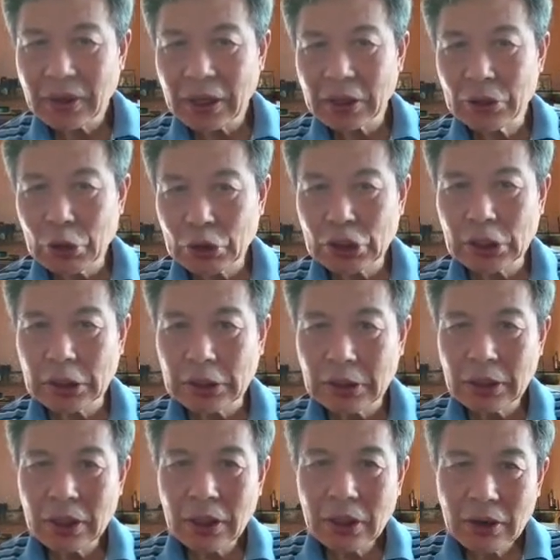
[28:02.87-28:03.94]
And
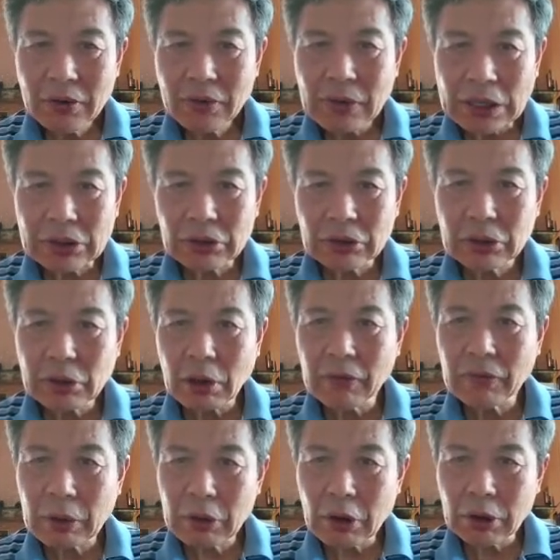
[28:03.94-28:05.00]
usually, as a result
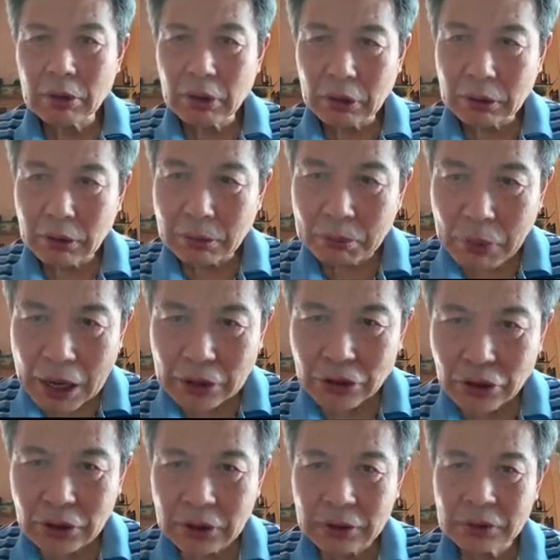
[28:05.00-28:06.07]
of our
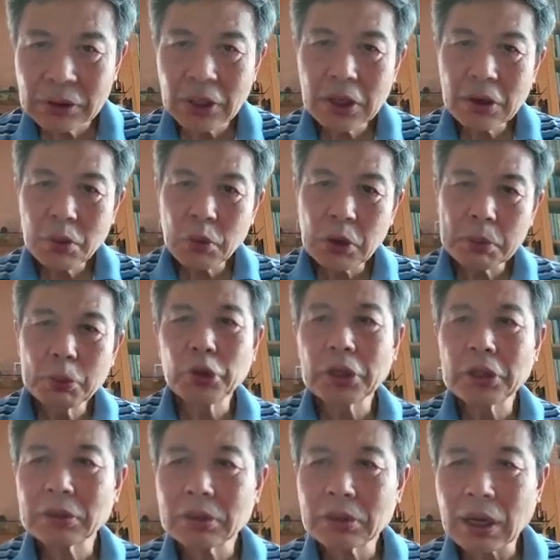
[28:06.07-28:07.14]
compassion, we put
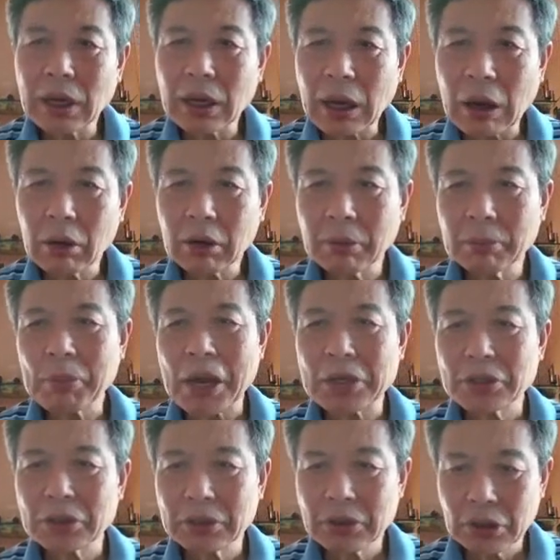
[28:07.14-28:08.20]
in our
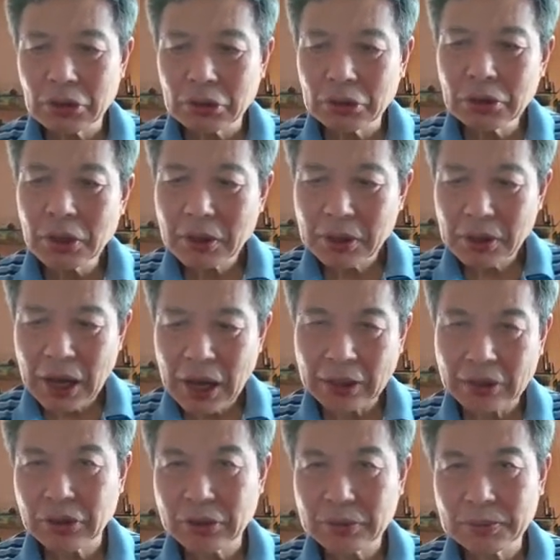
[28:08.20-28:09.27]
compassion into
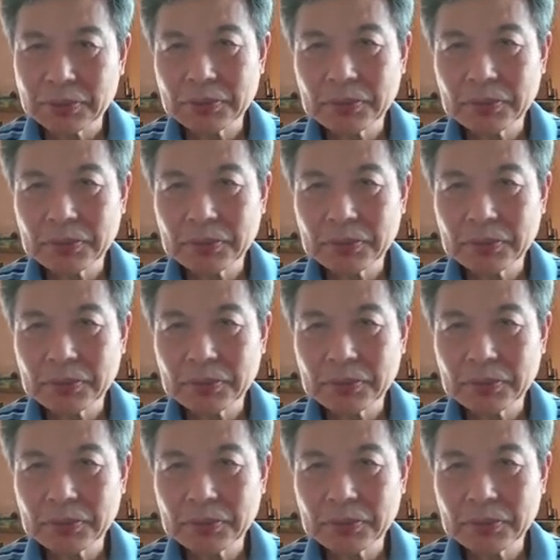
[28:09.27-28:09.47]
action.